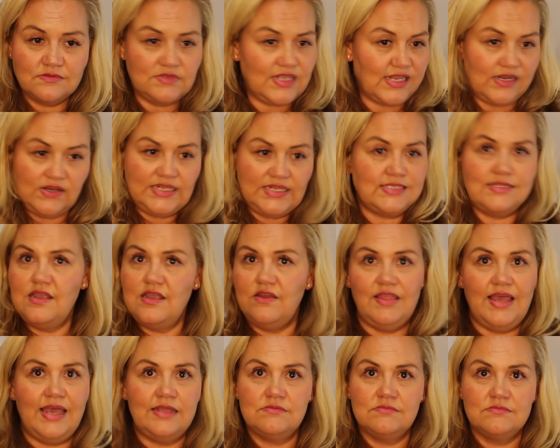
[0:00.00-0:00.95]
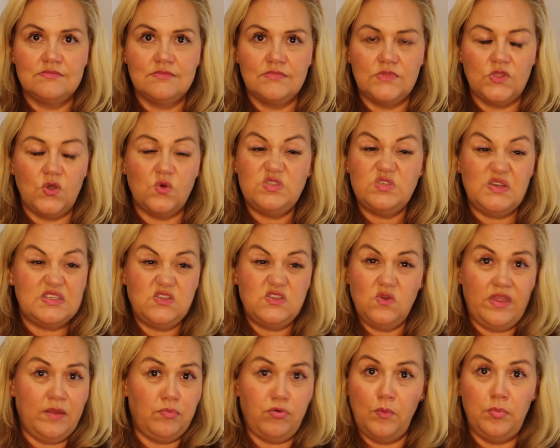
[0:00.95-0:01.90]
They don't need to know that. Also, it's
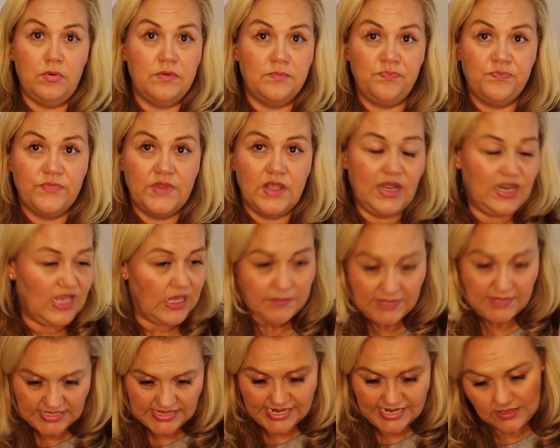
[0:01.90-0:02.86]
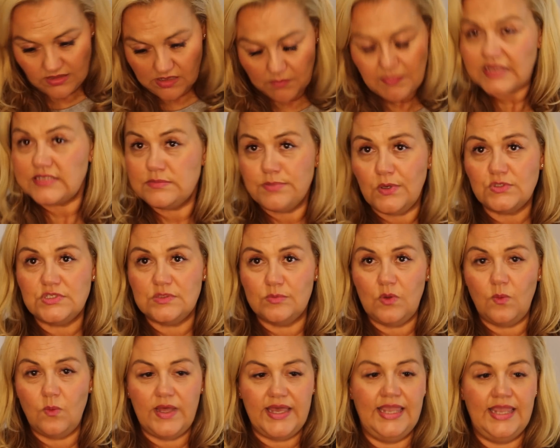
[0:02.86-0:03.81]
not their problem. And I mean that in the best
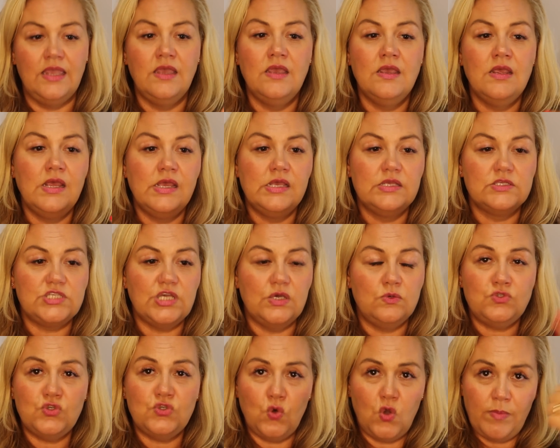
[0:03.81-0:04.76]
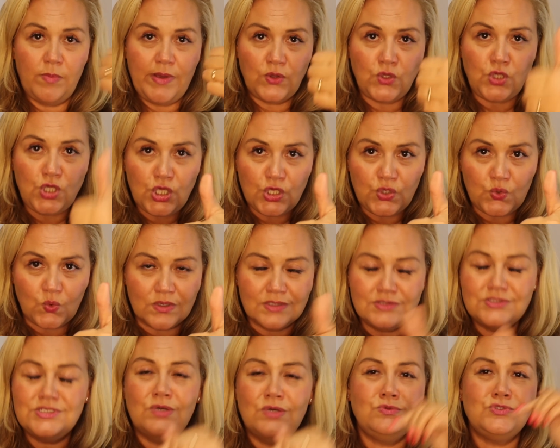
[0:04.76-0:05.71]
possible way. So talk about you.
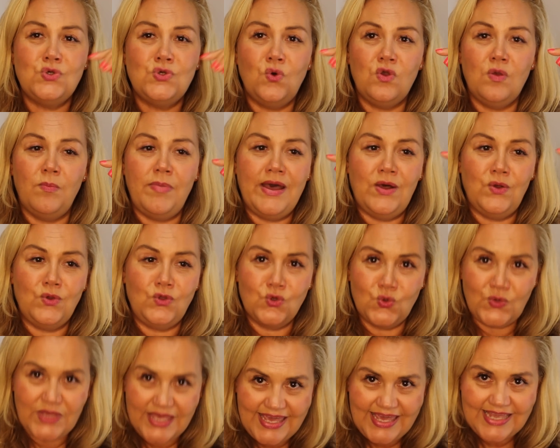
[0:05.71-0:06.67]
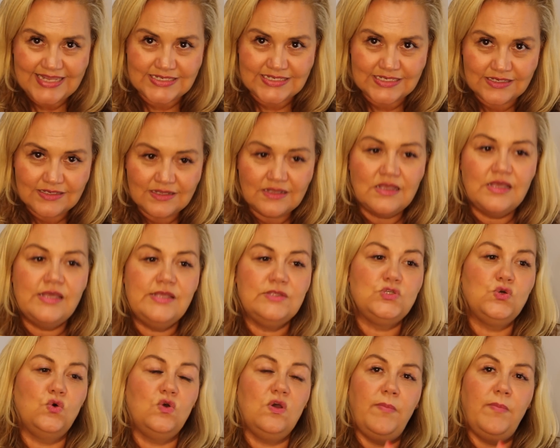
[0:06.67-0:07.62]
Don't talk about your kid.
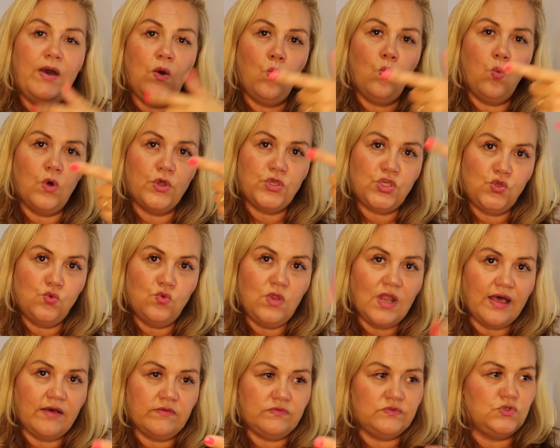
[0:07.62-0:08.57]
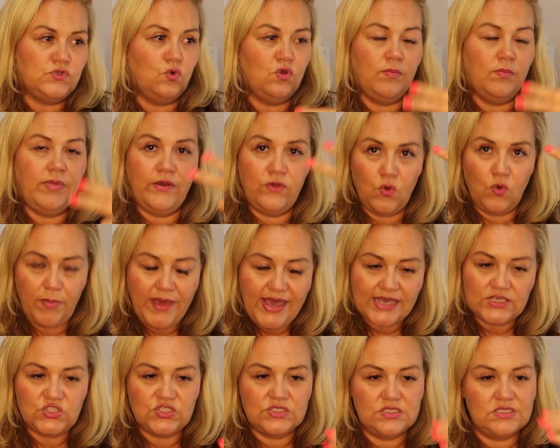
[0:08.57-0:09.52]
Talk about what you love. Talk about your
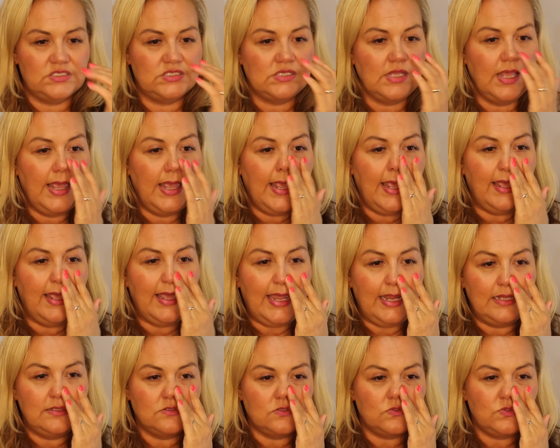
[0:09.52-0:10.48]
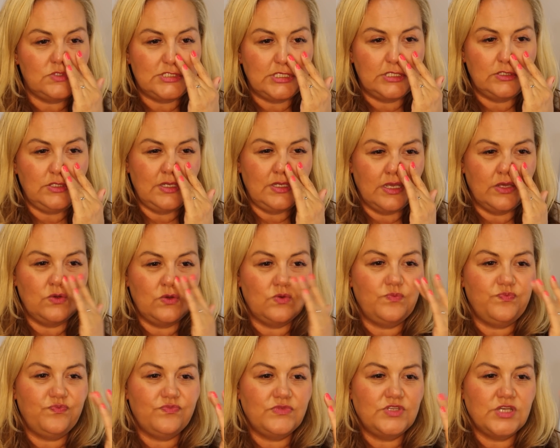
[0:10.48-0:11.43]
passions. And also, you know,
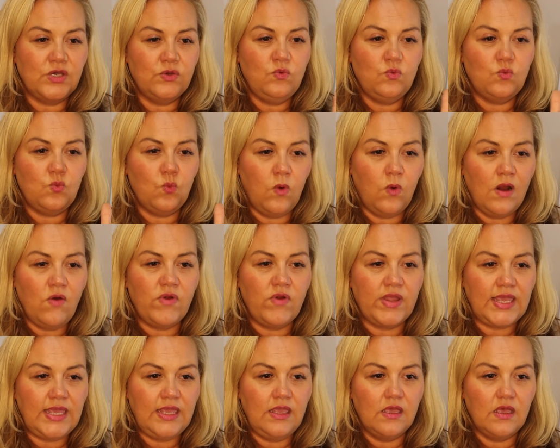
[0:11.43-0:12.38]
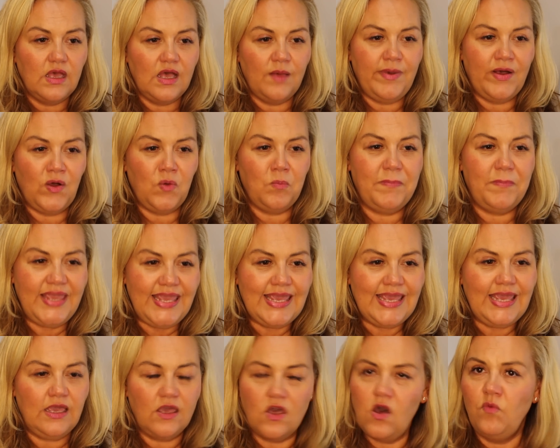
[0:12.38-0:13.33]
don't worry about
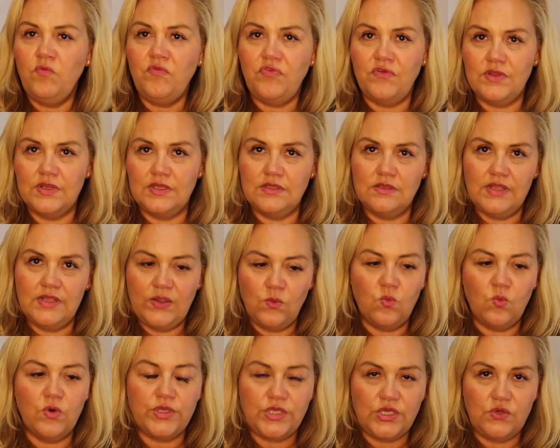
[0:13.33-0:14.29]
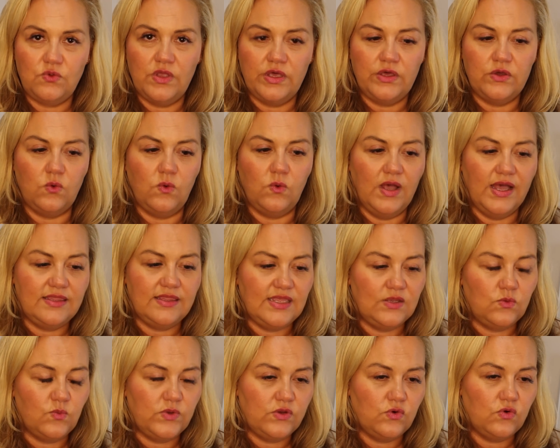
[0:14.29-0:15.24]
being confident in what you know. I
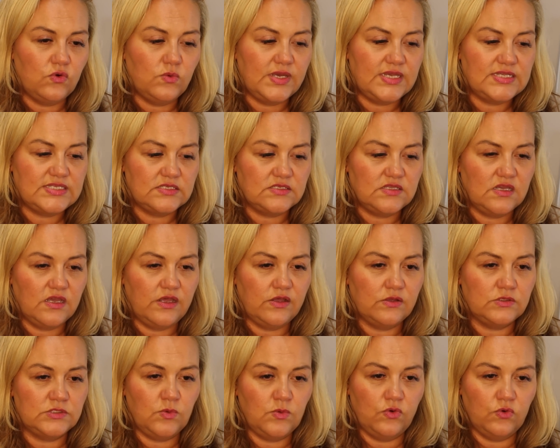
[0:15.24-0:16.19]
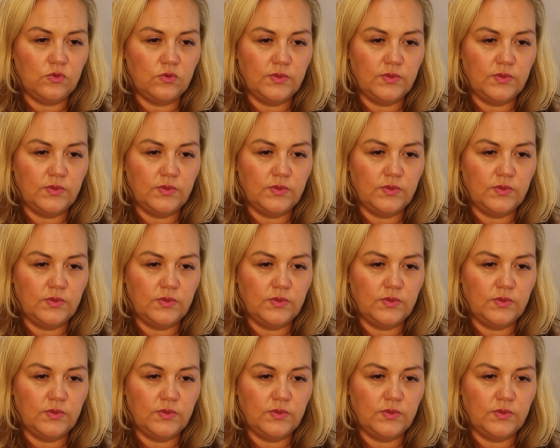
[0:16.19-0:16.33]
think we're always, as girls, we're